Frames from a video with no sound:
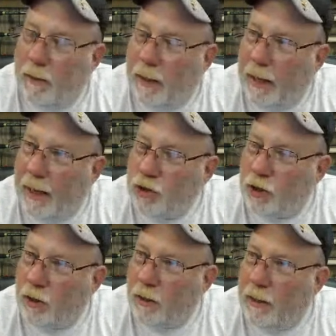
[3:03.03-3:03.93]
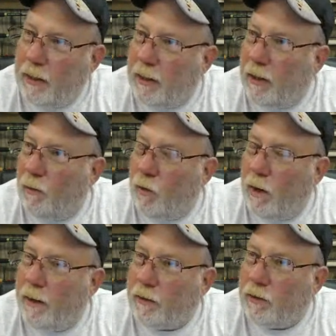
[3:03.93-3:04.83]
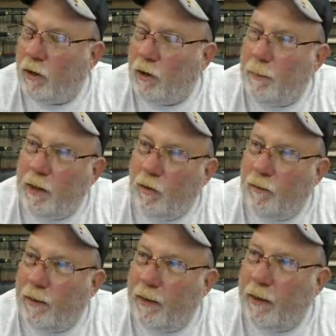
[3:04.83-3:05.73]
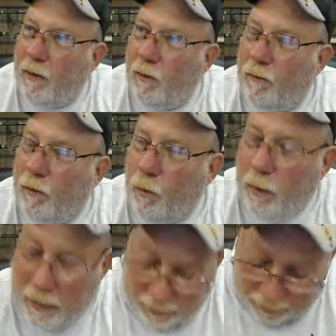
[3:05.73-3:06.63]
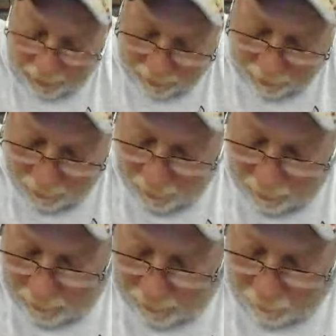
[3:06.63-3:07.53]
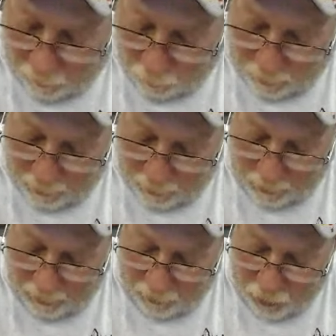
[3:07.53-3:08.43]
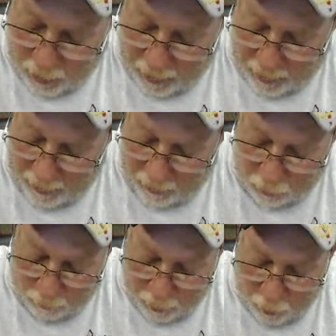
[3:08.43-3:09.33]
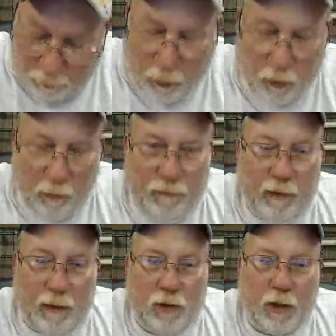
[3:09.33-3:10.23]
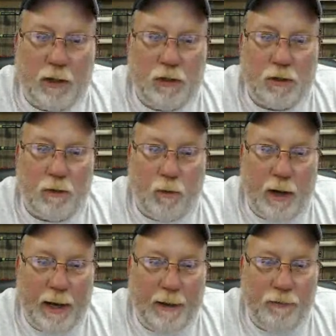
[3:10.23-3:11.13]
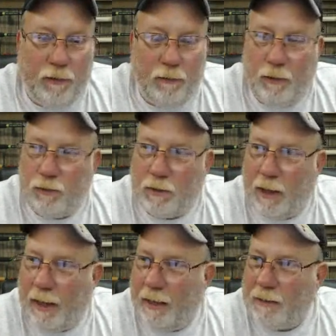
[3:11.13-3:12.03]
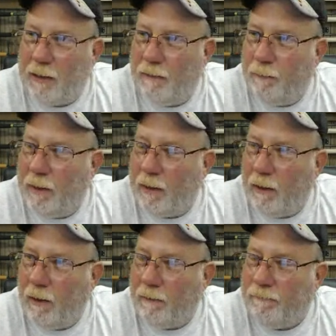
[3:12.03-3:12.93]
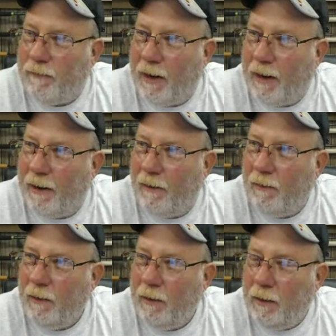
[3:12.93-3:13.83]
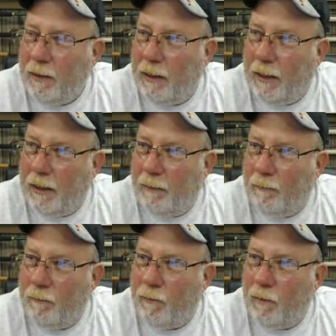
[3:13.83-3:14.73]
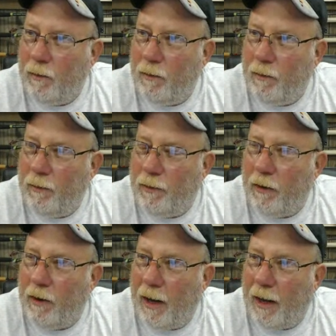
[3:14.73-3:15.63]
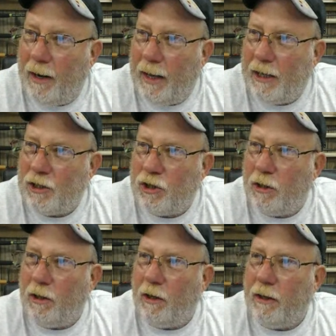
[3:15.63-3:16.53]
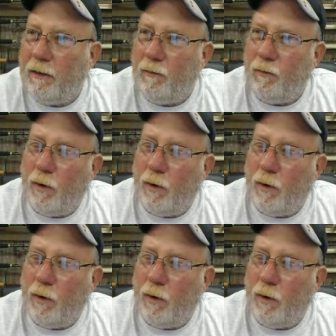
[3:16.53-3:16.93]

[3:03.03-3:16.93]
They actually won a tournament over there over the weekend, and I want to give a shout out to Bill Parfit and Jason Rath. Those guys have been on fire. They're not nationally